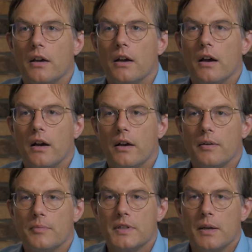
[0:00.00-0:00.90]

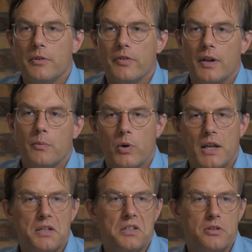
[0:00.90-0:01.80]
Some of them
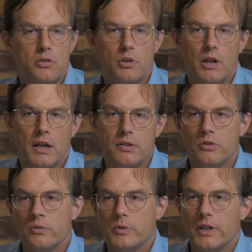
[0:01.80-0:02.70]
went to
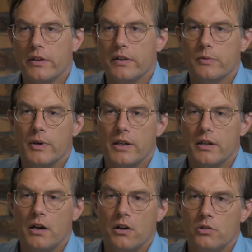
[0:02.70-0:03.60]
classrooms, others went
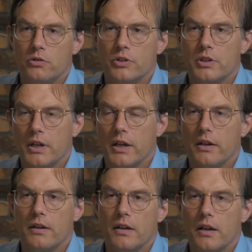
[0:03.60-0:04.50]
out
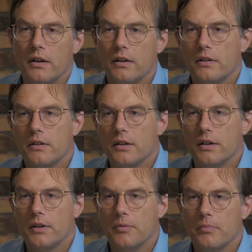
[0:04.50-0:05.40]
and
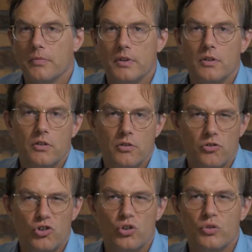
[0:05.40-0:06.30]

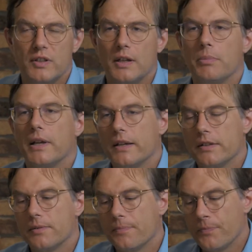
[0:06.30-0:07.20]
choose their
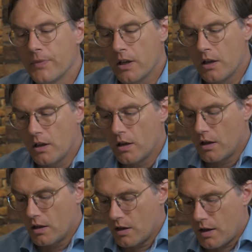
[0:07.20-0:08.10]
place.
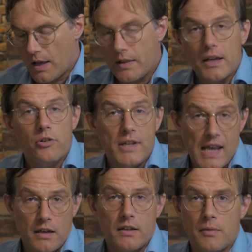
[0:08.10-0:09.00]
And they
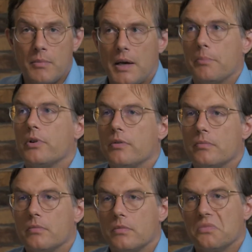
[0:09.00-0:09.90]
created a map
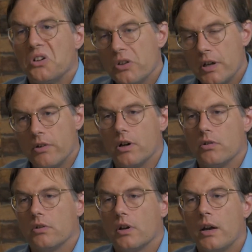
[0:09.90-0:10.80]
on their
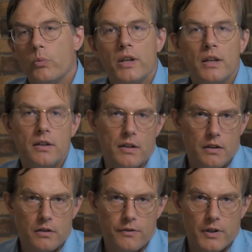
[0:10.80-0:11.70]
own, and we didn't
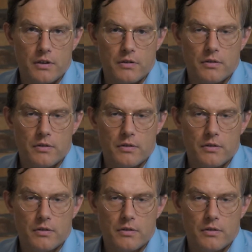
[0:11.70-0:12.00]
interfere.